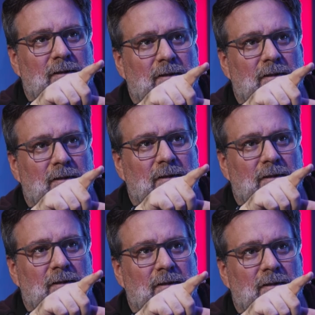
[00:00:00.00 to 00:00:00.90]
is
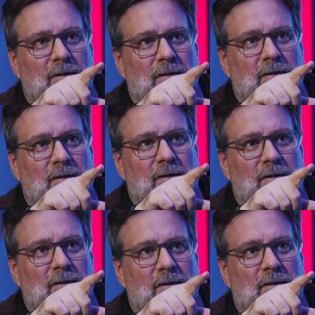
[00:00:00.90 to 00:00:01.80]
exactly what I
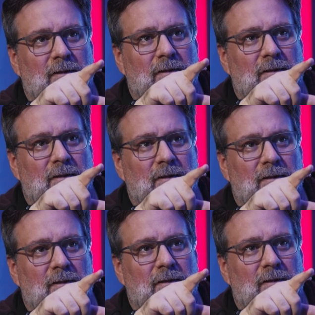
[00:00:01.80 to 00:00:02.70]
said earlier.
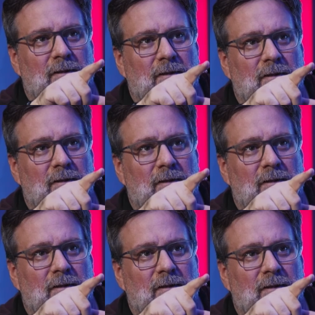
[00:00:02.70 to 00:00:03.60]
Like, they're using
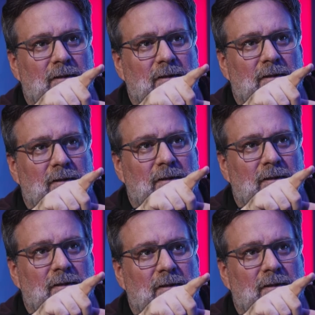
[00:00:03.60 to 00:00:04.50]

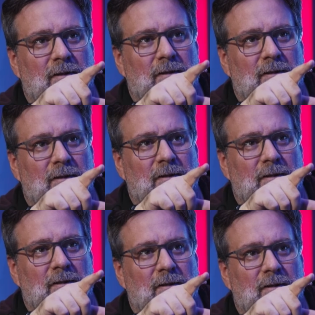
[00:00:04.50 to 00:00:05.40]
animation that already
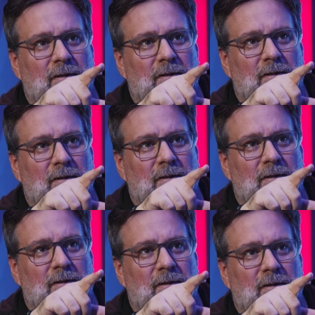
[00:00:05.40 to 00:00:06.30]
exists in the
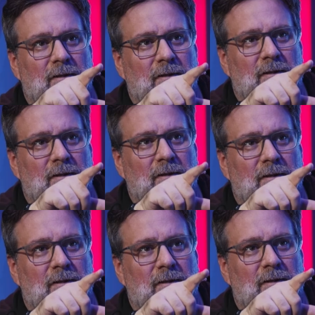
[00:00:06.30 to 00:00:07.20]
game. They're
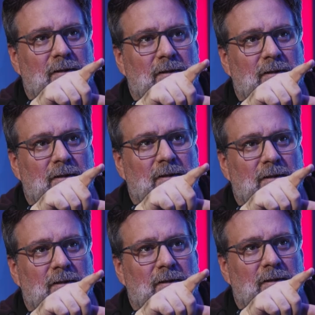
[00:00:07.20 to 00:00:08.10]
not gonna
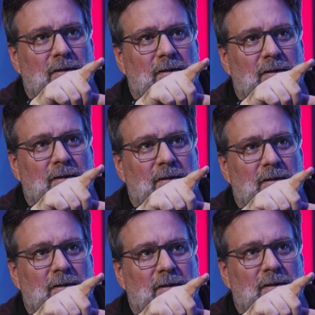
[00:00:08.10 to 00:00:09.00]
spend
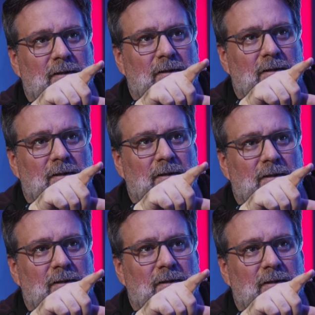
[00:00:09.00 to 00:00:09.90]
resources and
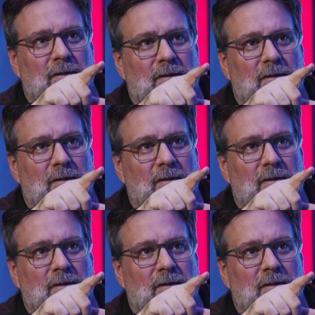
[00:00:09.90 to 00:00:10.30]
man hours